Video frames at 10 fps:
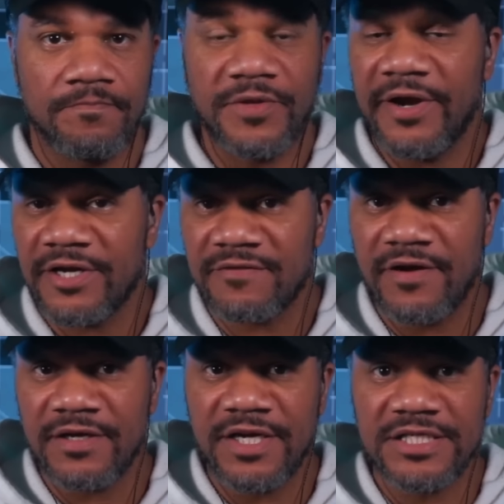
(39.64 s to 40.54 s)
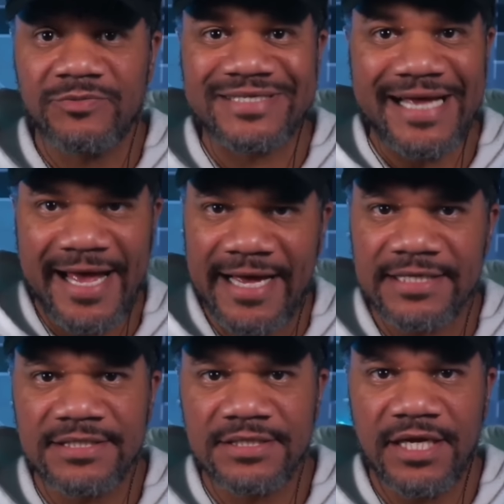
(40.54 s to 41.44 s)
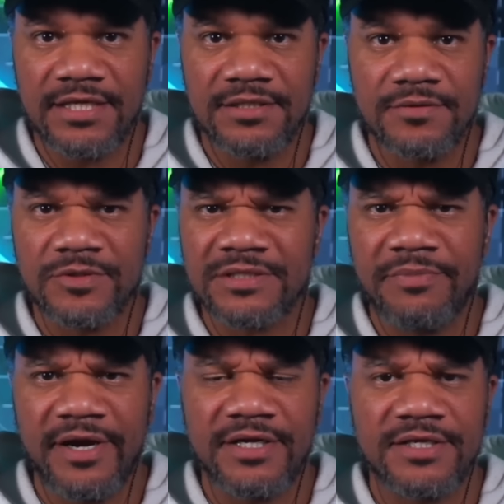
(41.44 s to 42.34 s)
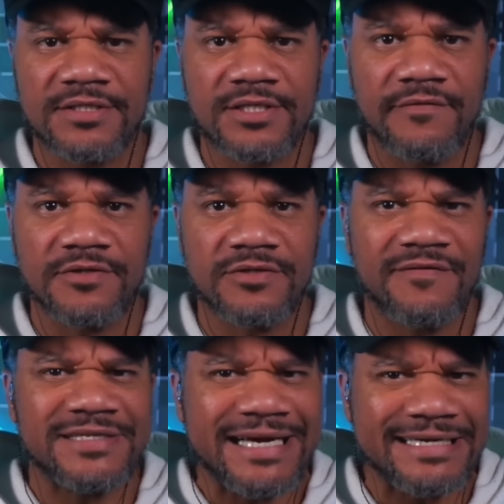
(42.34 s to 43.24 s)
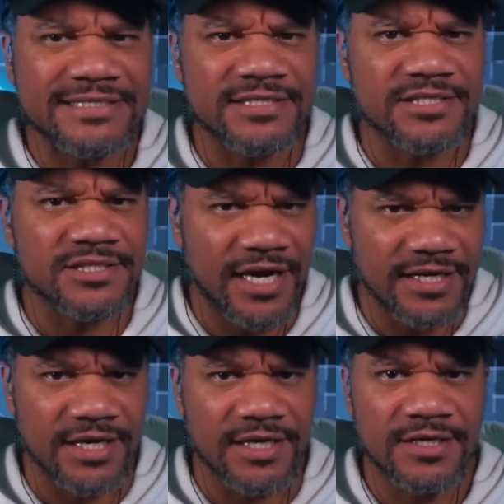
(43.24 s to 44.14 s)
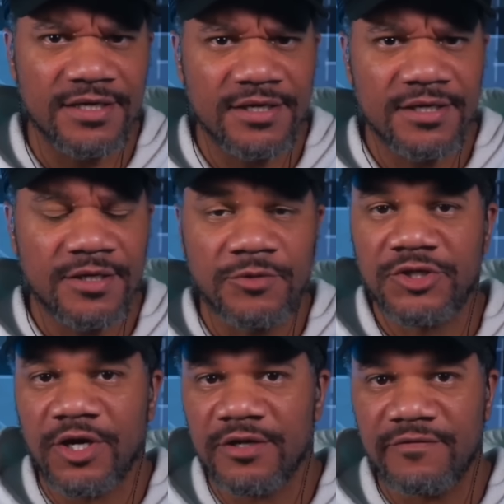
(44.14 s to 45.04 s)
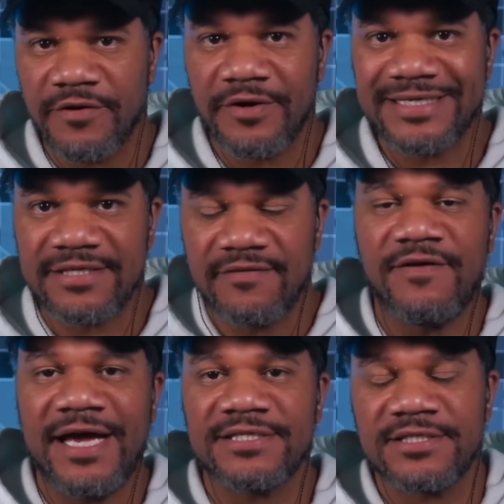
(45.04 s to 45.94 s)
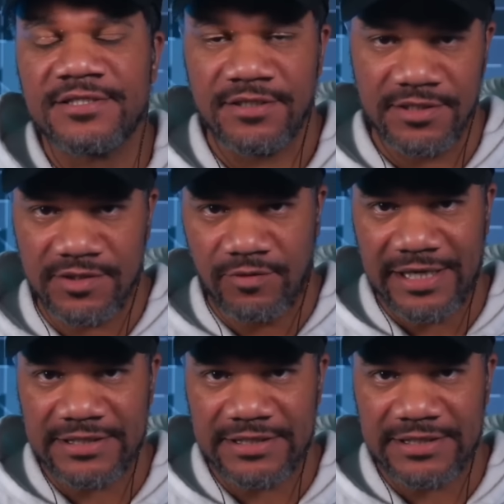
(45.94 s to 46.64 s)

The Heritage Foundation was hacked and was apparently discovered to have ties to China. We're talking furries and fascists on this watch